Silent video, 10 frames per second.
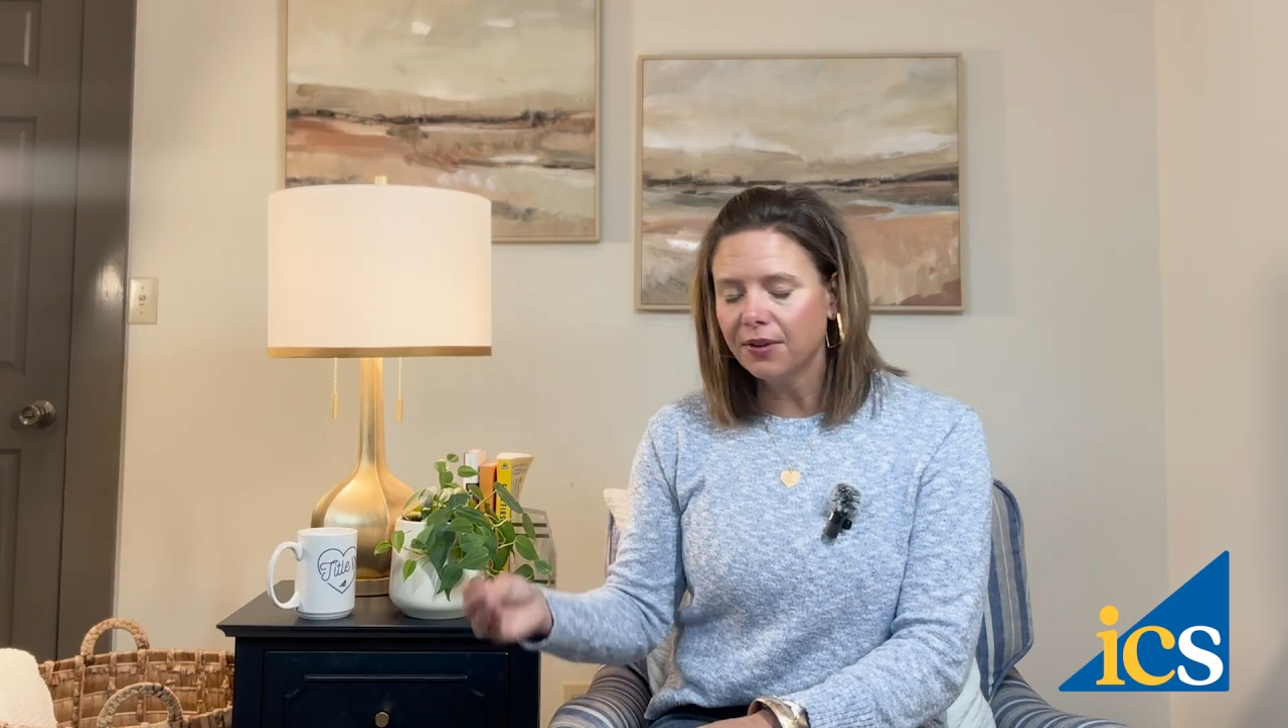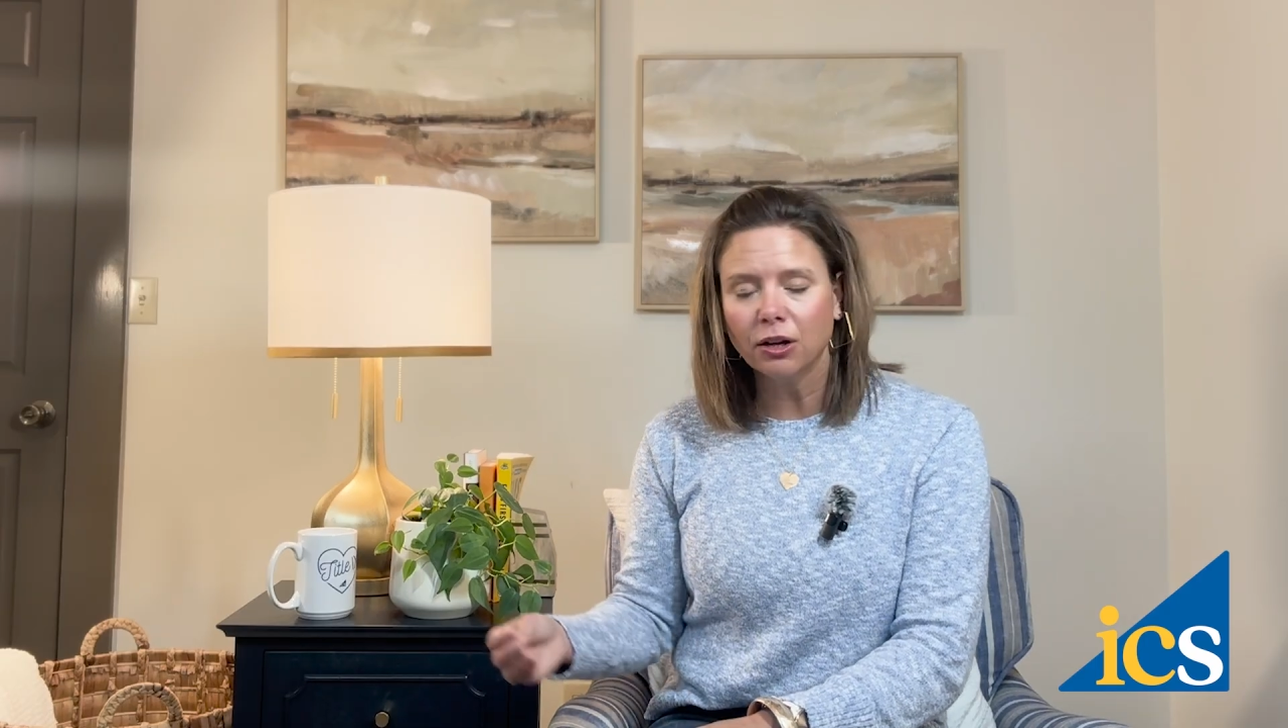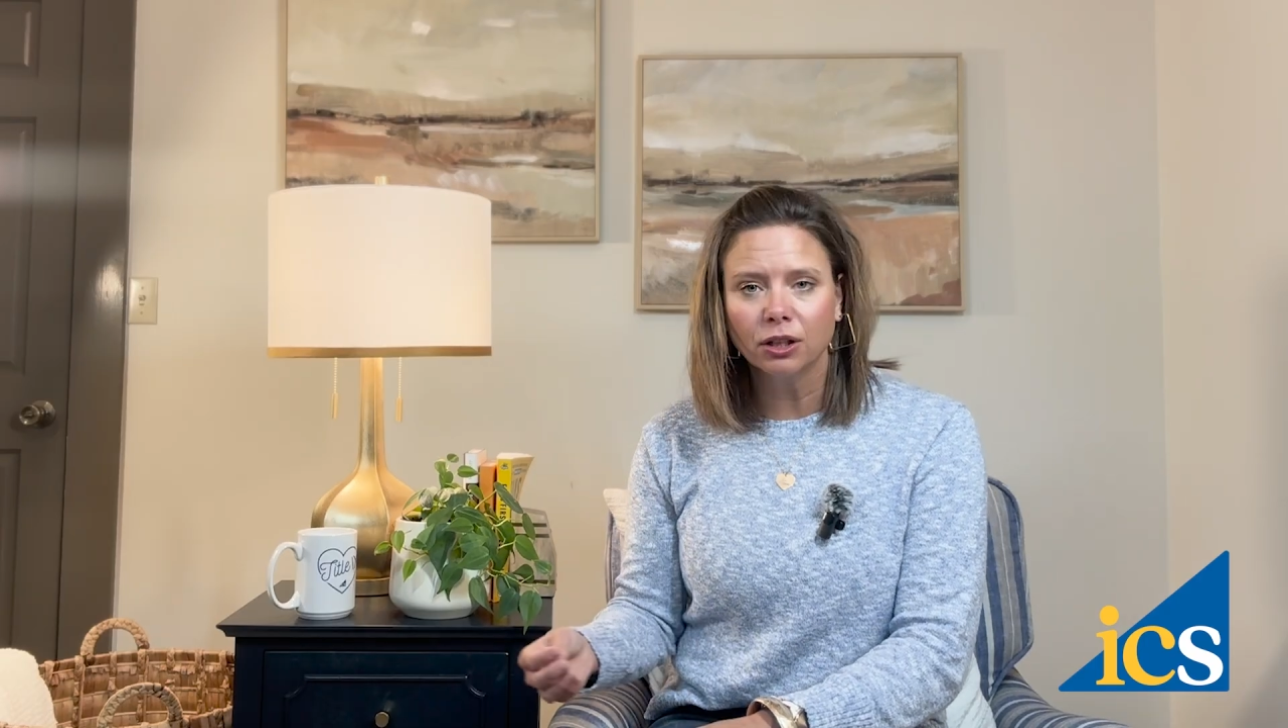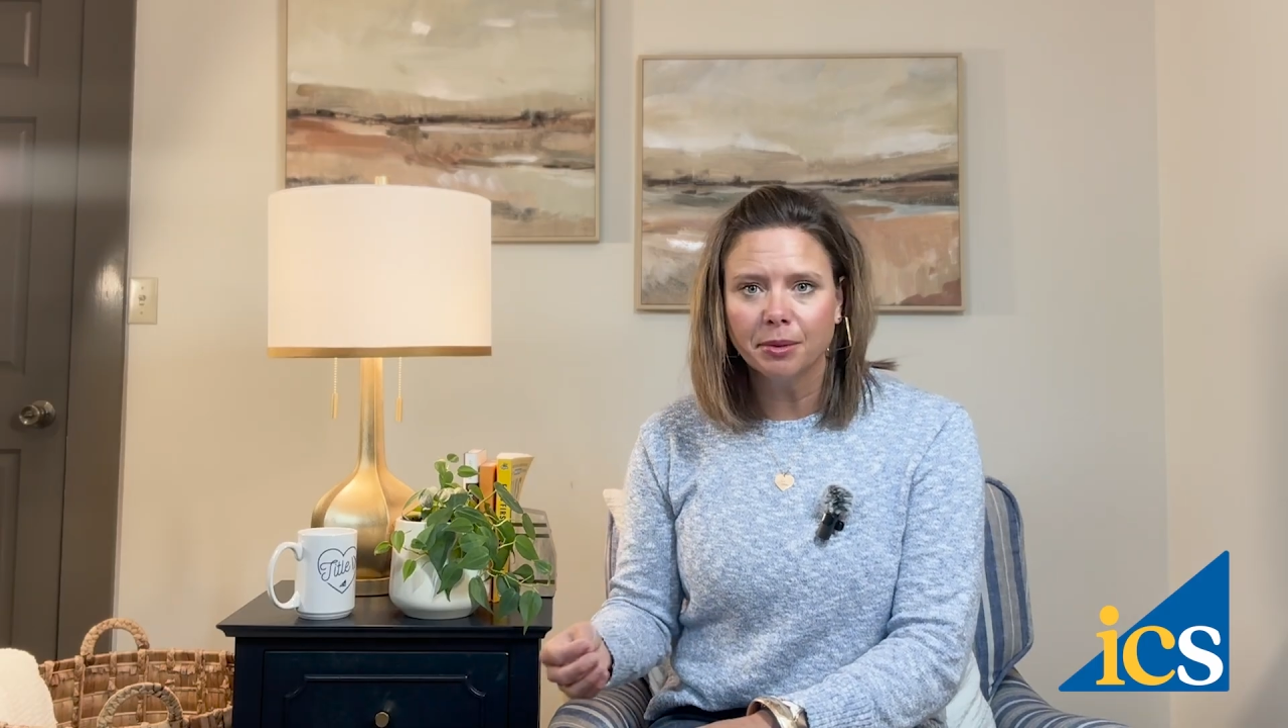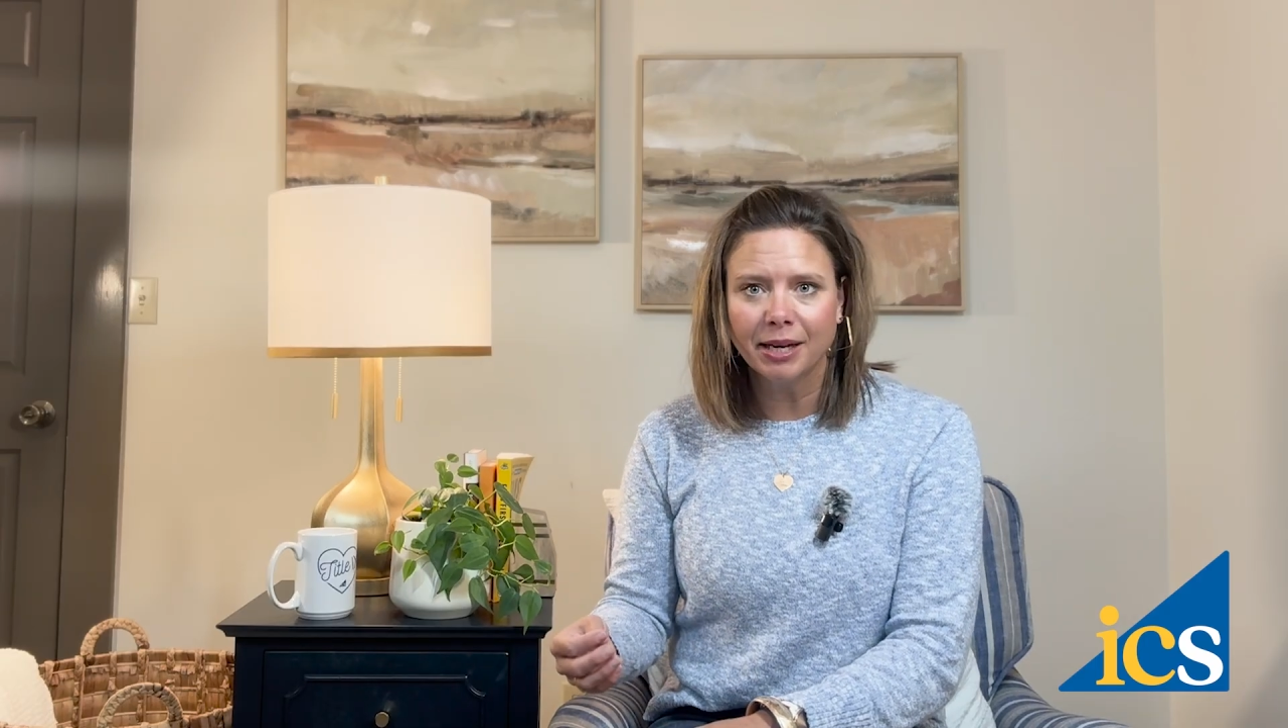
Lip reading: federally